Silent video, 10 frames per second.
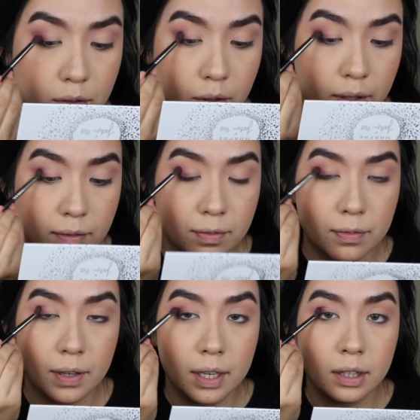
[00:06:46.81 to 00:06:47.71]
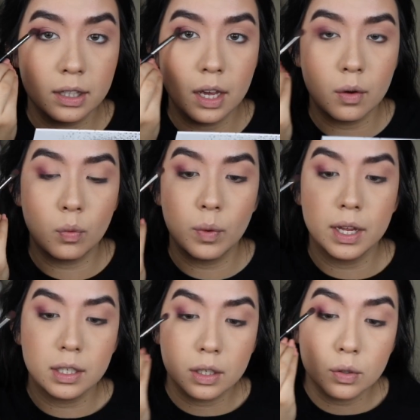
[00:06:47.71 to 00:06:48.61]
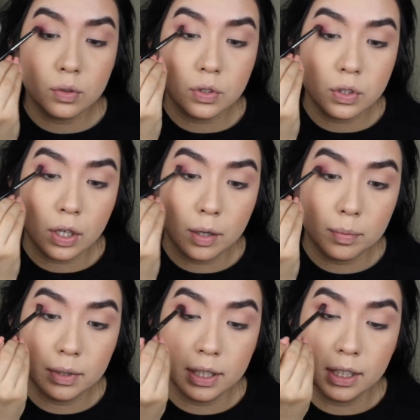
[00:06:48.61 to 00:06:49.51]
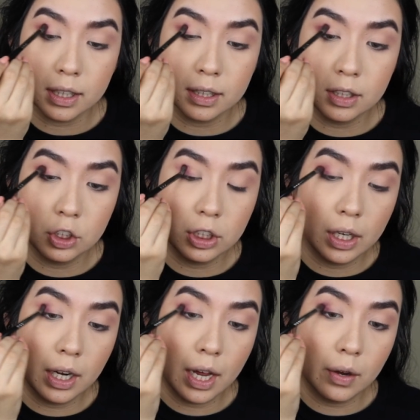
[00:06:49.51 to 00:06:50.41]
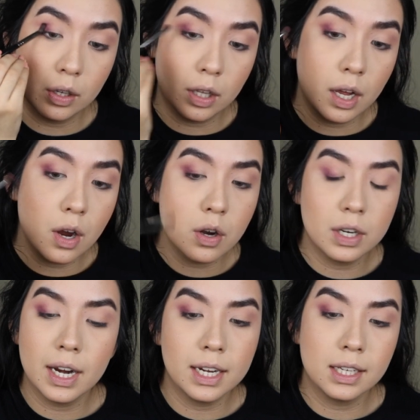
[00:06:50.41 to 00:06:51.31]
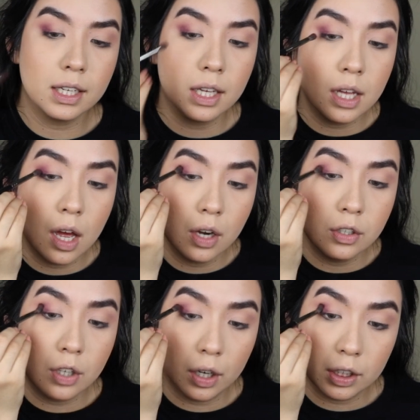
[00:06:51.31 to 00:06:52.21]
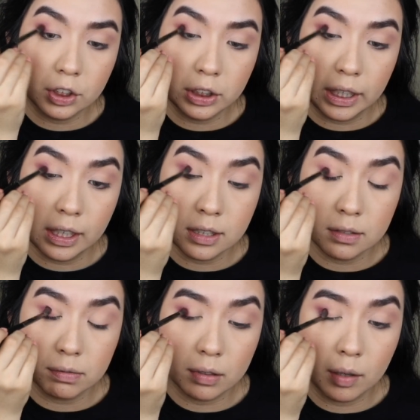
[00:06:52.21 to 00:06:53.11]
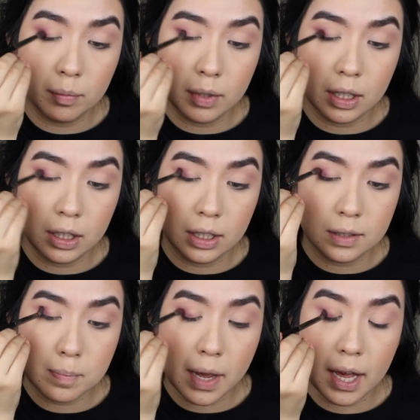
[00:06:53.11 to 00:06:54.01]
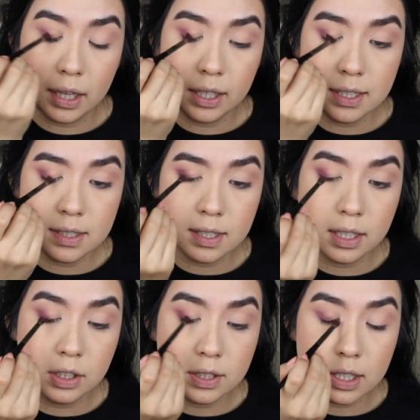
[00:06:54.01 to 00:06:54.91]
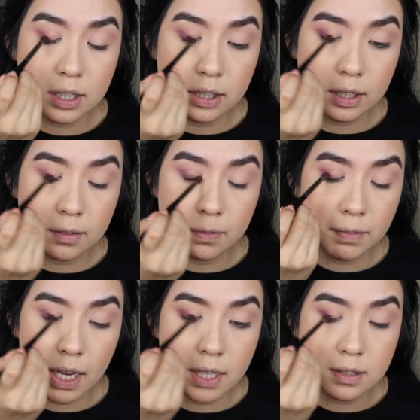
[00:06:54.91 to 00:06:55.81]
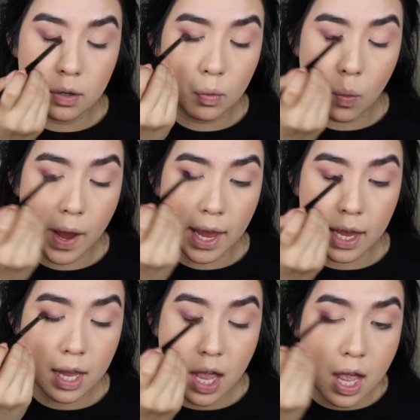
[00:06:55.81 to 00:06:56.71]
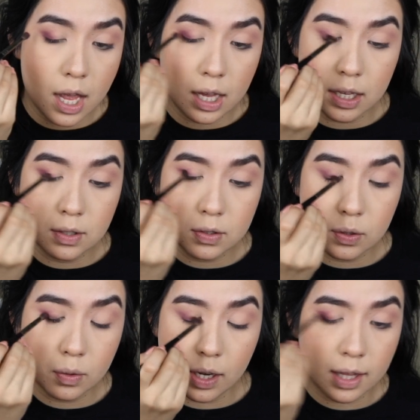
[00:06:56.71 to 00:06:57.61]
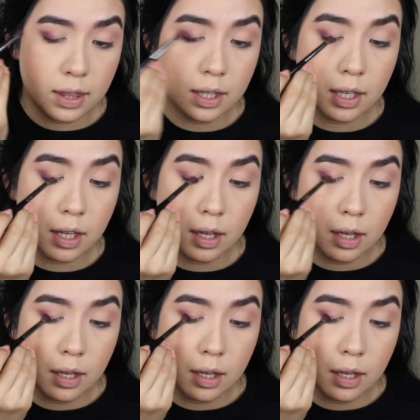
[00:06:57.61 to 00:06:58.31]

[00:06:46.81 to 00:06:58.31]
So I find that when you start blending this shade out a lot, or any dark shades from these palettes, it just kind of like fades away into nothing.